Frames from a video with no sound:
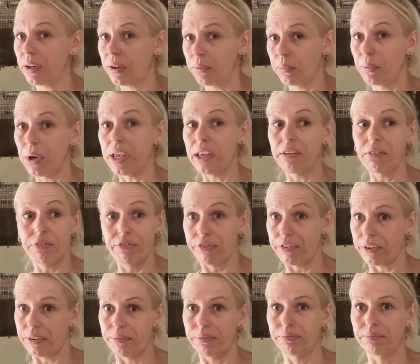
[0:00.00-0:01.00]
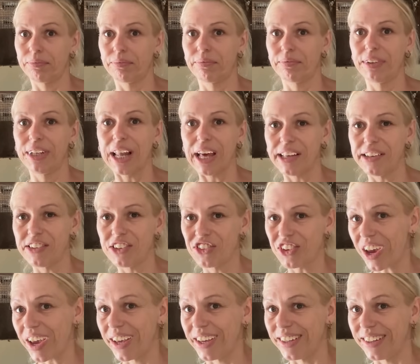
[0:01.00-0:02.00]
with Lady
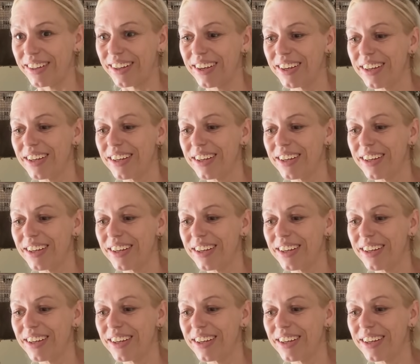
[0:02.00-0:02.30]
Jane.